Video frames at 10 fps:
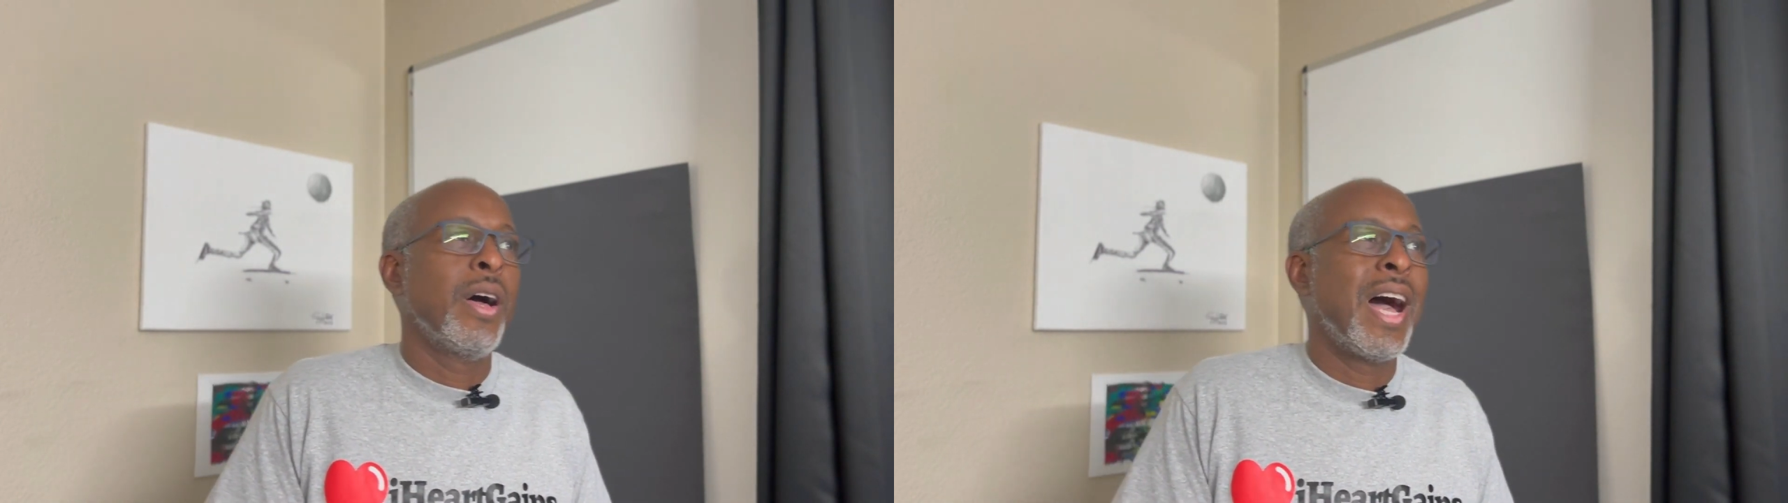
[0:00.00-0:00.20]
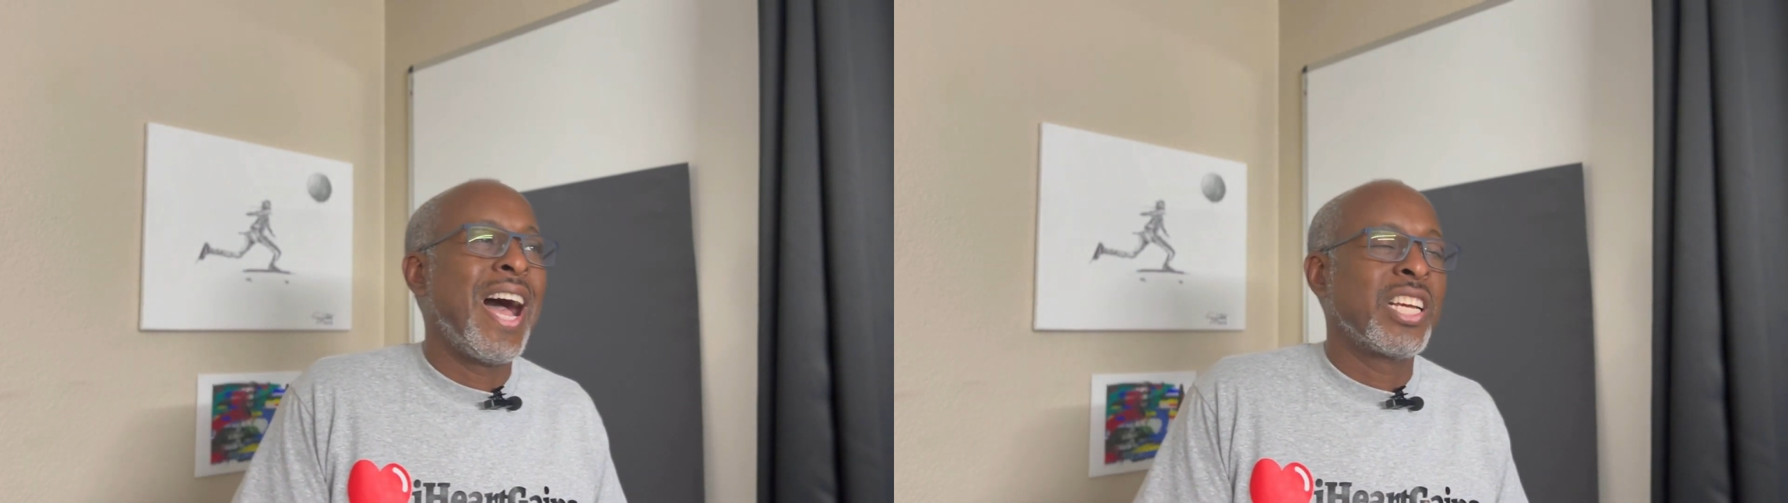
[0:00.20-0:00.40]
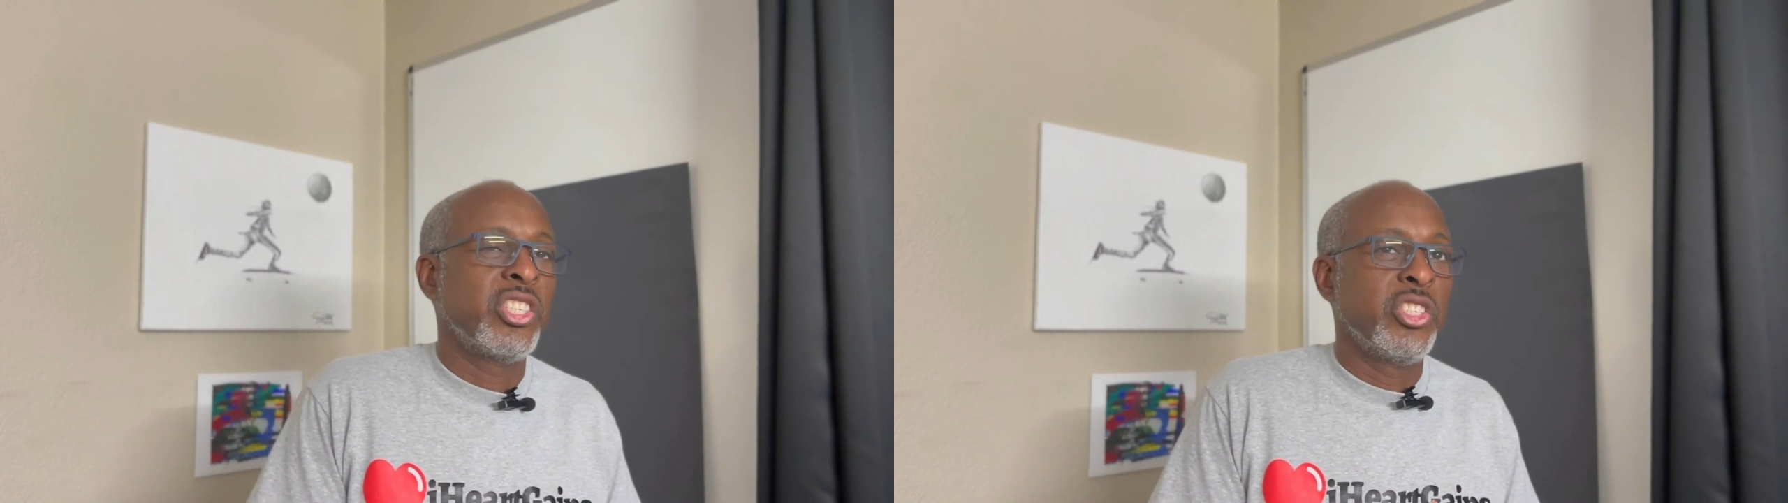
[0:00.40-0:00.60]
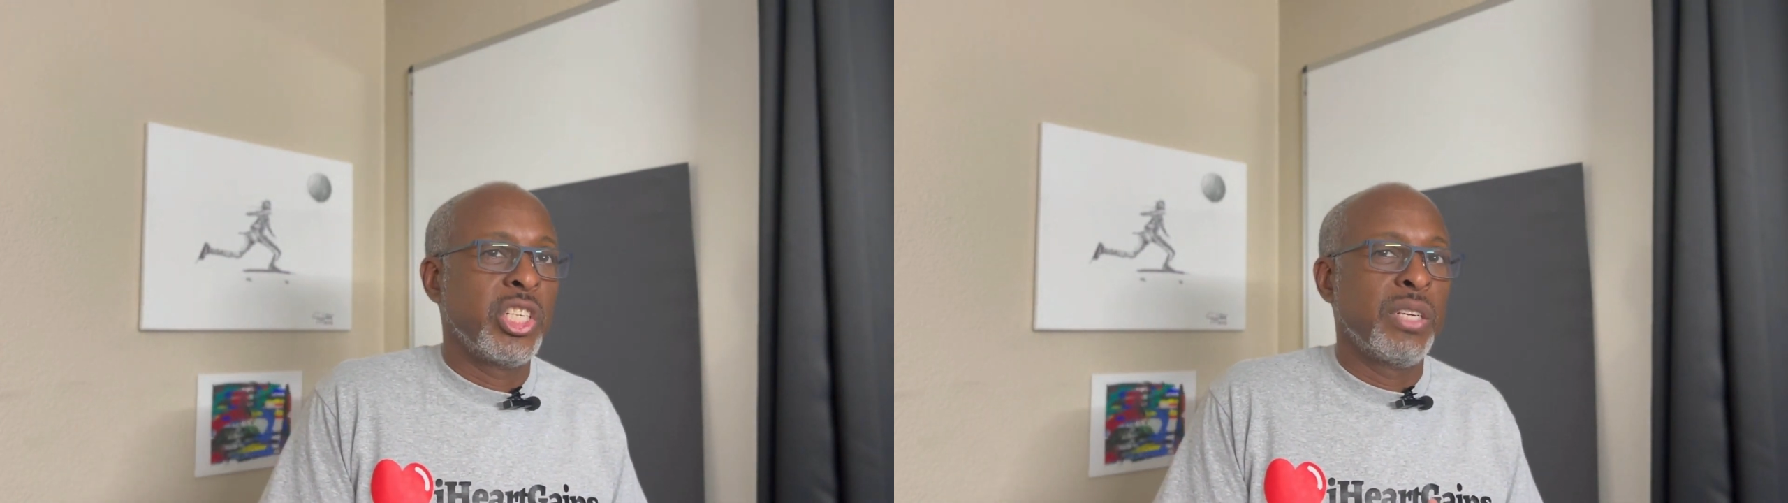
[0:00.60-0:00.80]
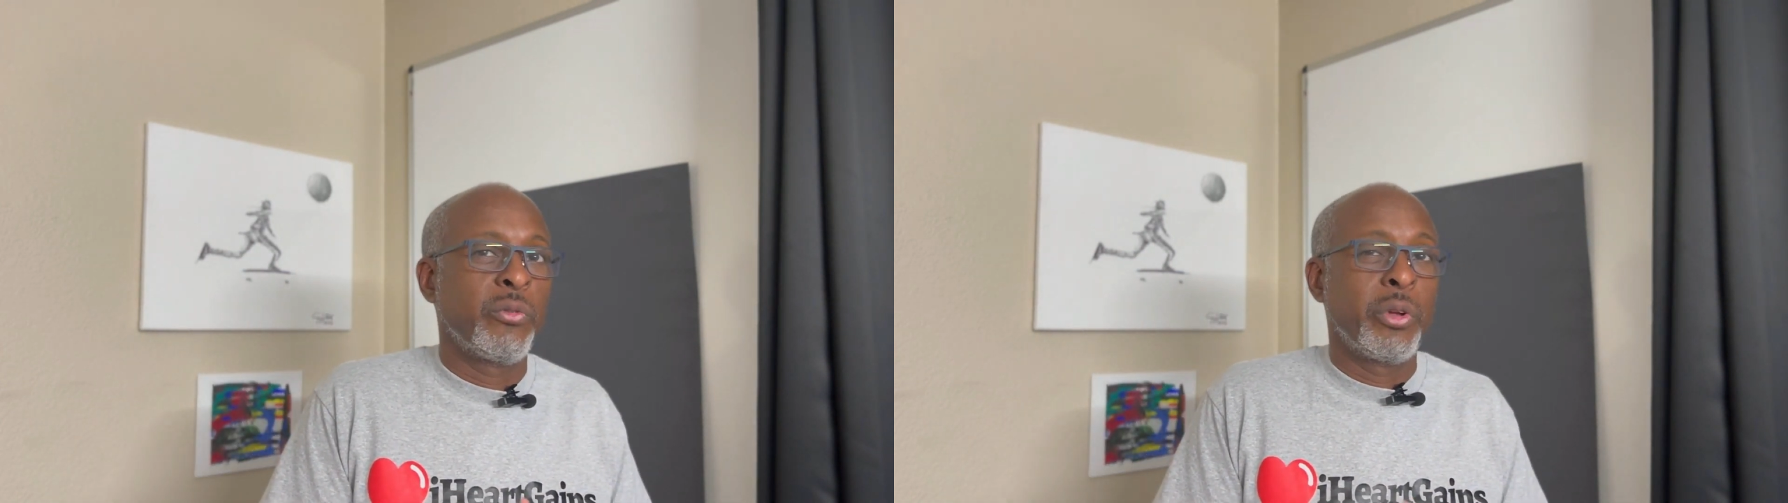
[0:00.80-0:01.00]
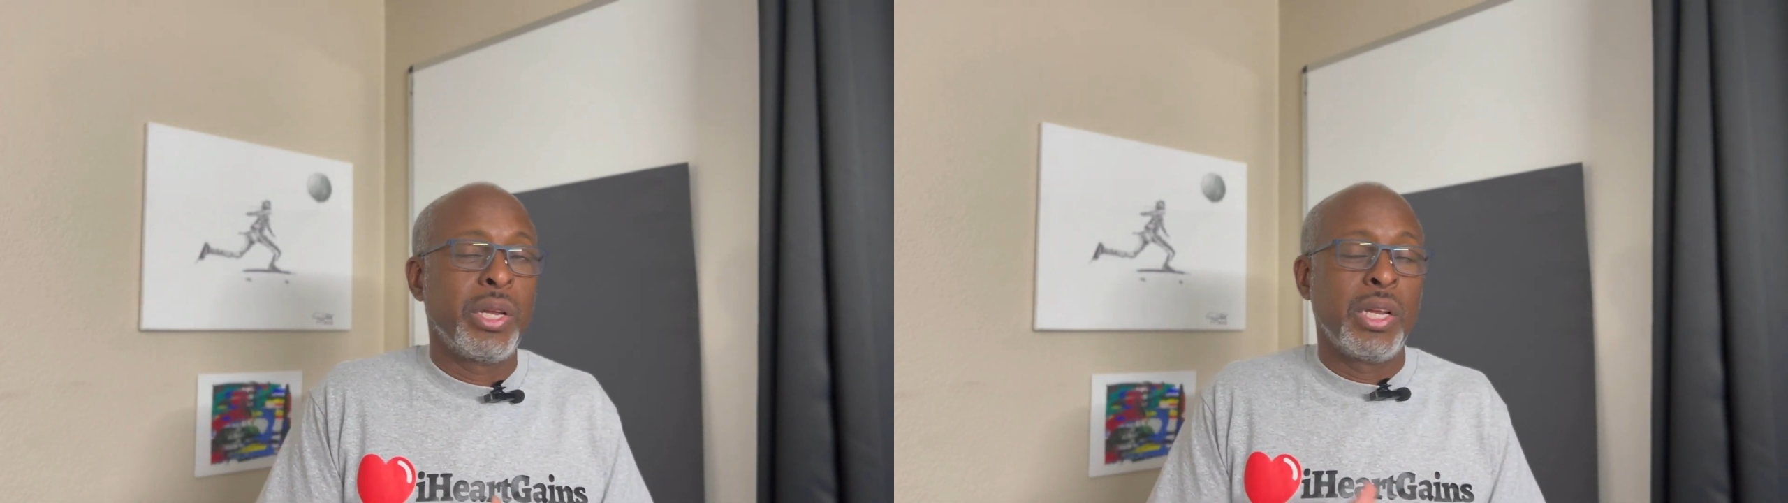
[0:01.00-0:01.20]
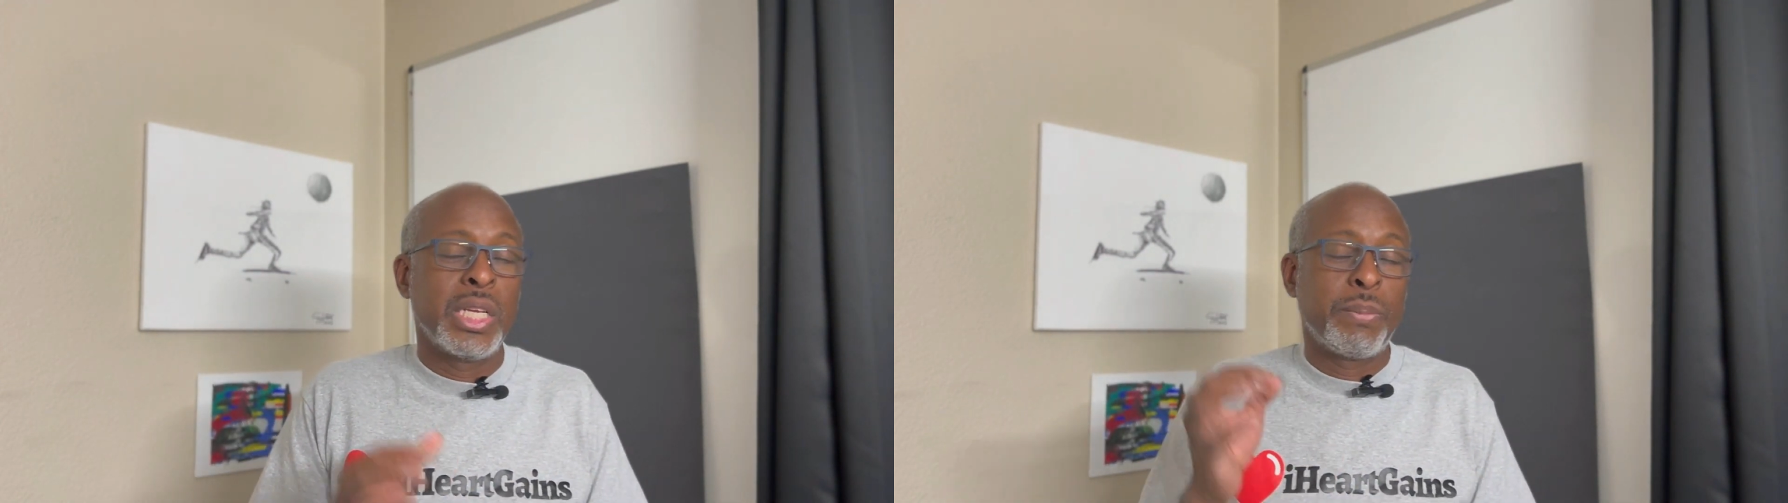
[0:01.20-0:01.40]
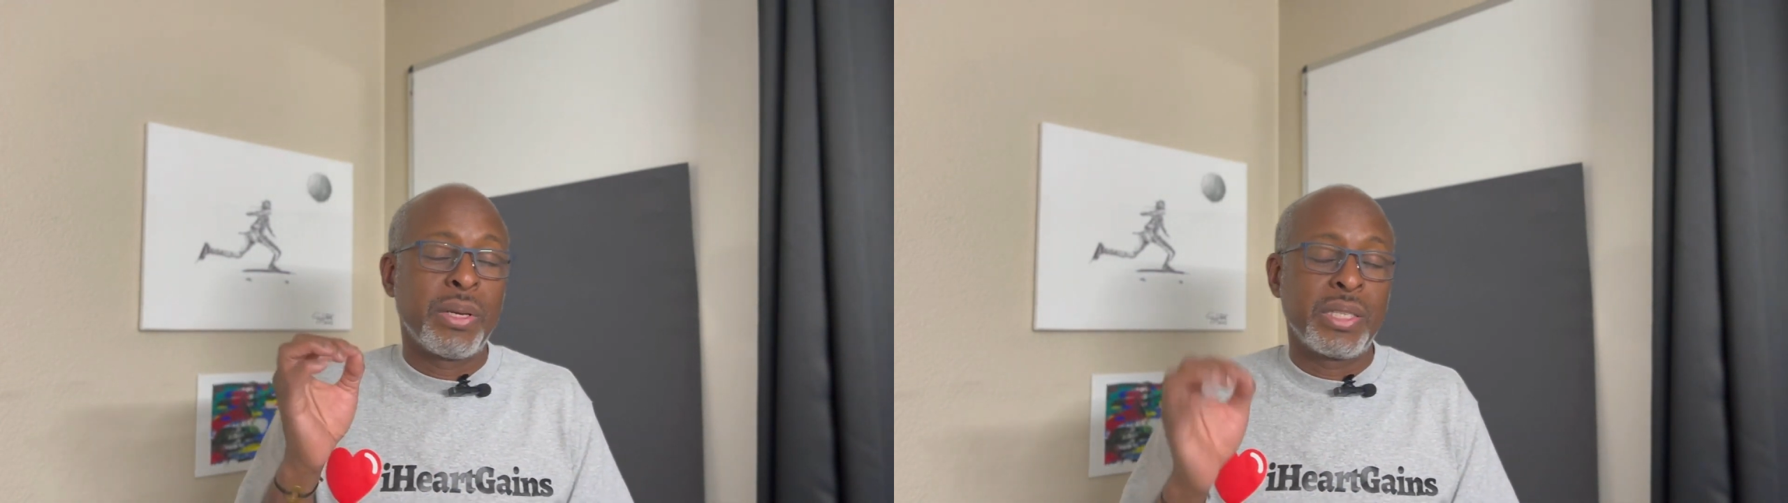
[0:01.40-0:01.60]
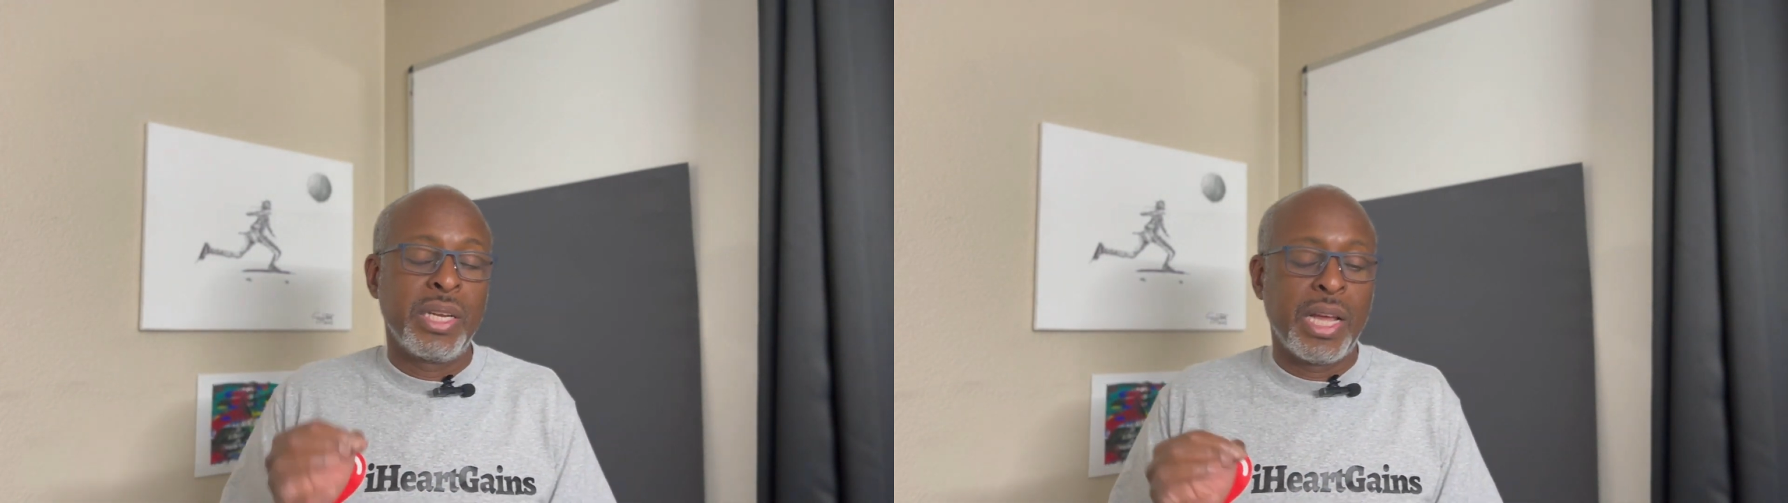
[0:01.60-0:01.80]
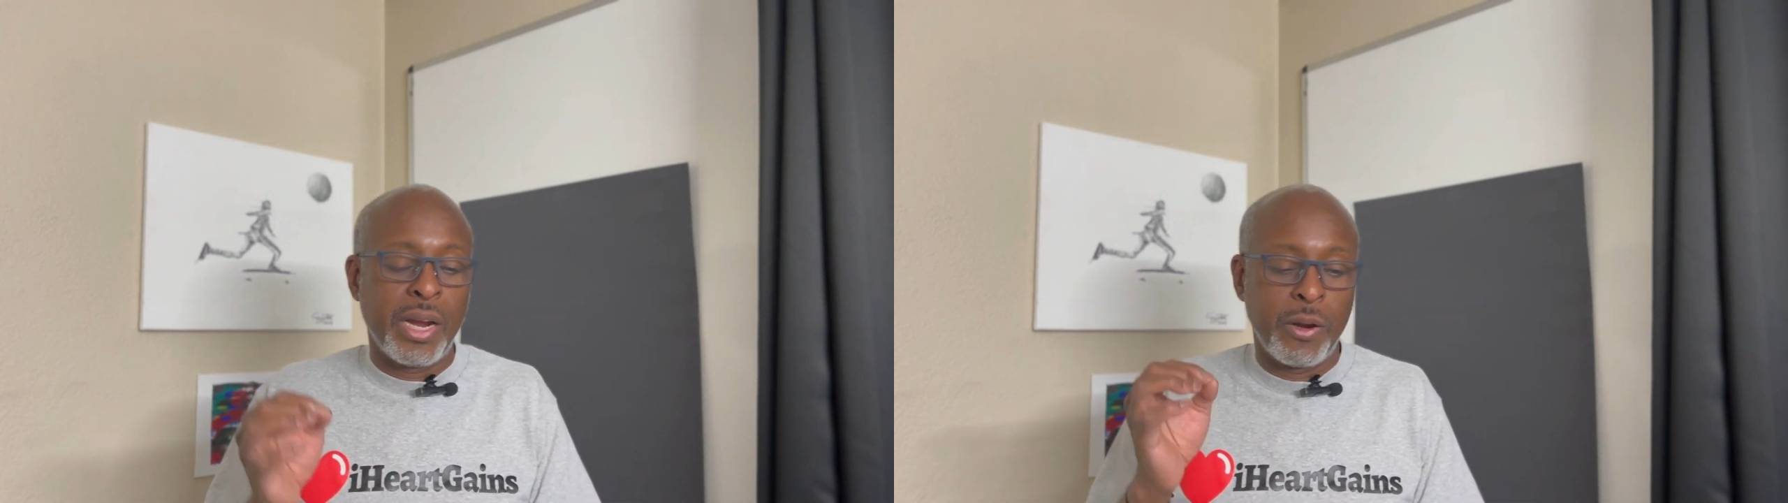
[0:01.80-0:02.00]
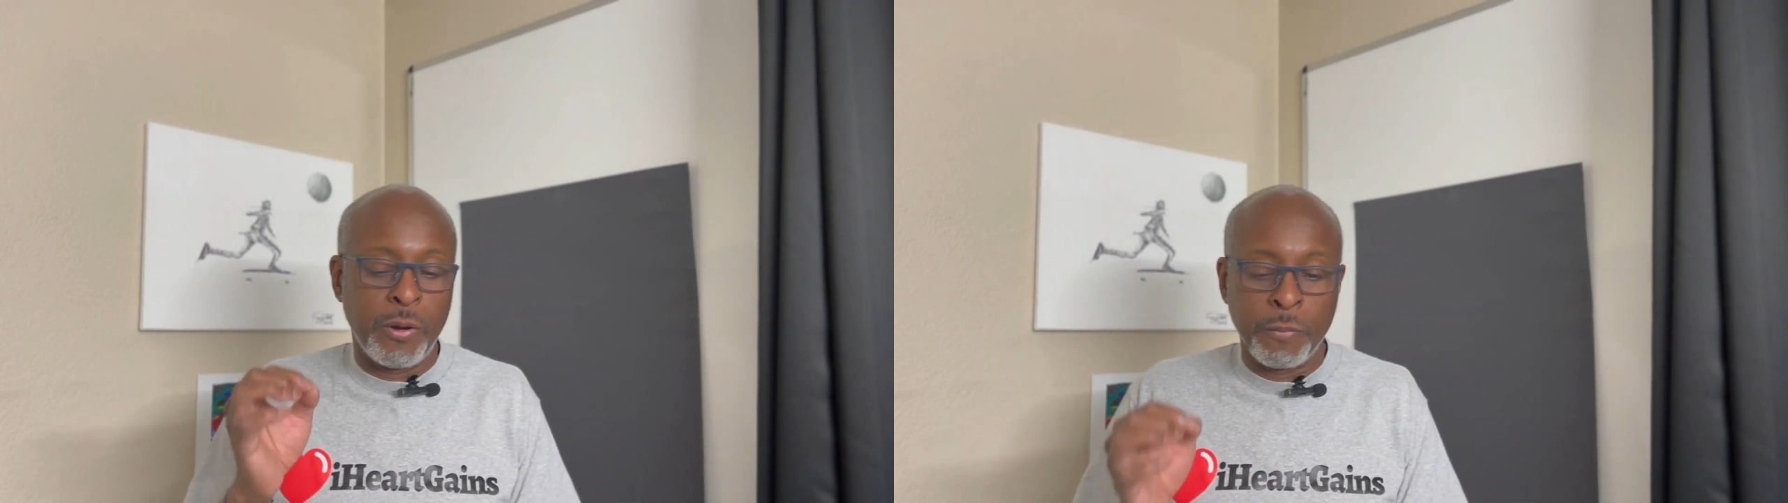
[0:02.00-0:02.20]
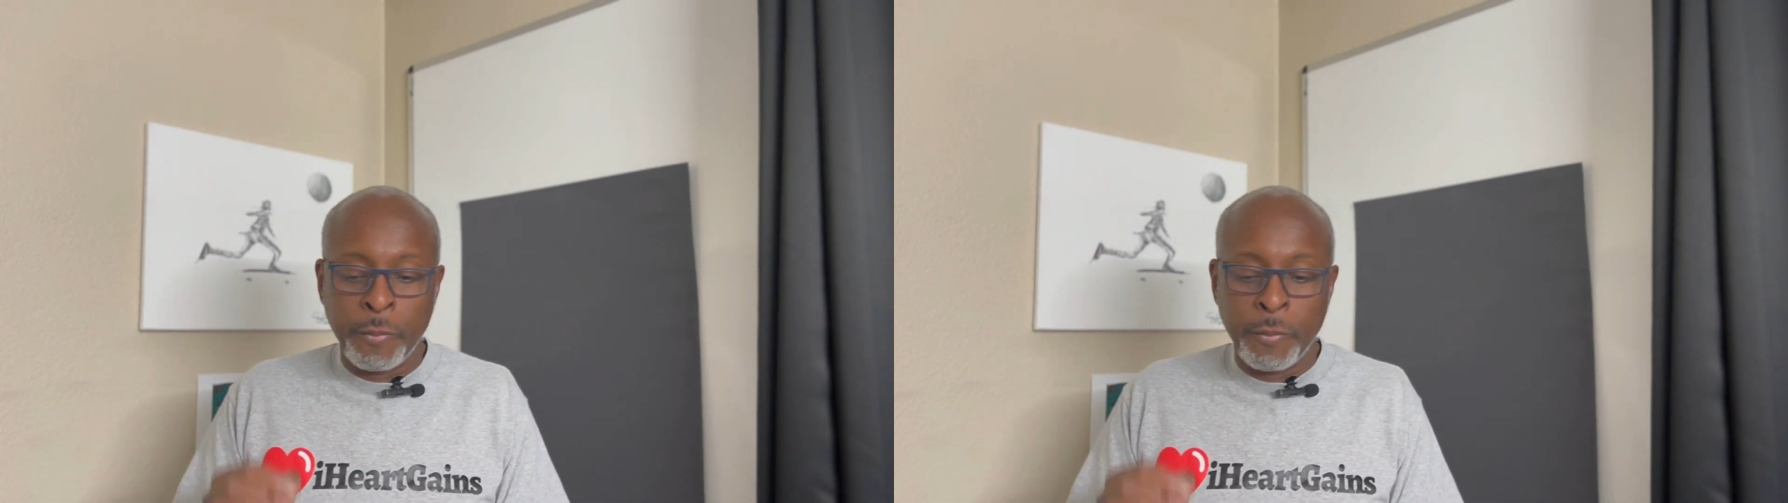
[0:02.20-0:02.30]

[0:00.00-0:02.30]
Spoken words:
oxygen delivery, especially in iron.